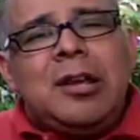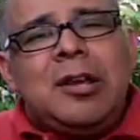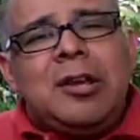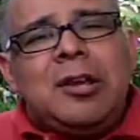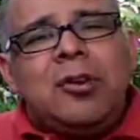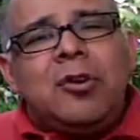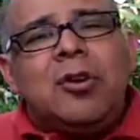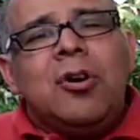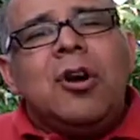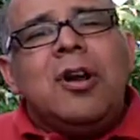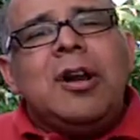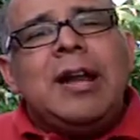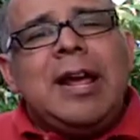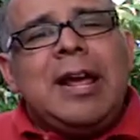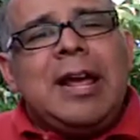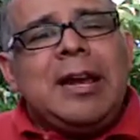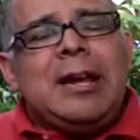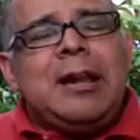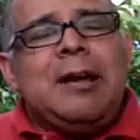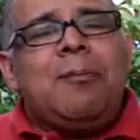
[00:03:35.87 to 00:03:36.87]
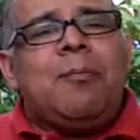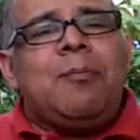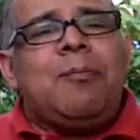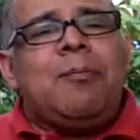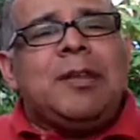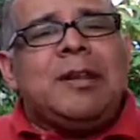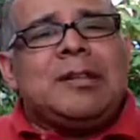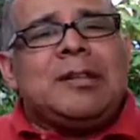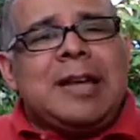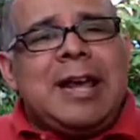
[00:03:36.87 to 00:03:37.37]
you're going to end up
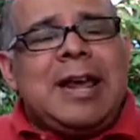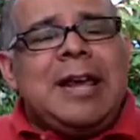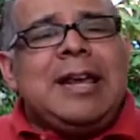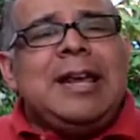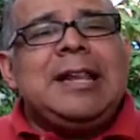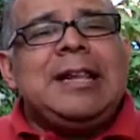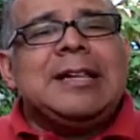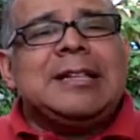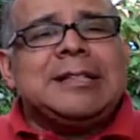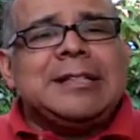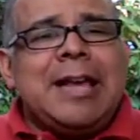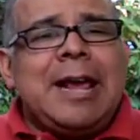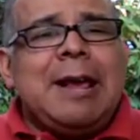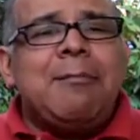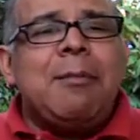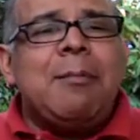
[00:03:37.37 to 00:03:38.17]
taking the same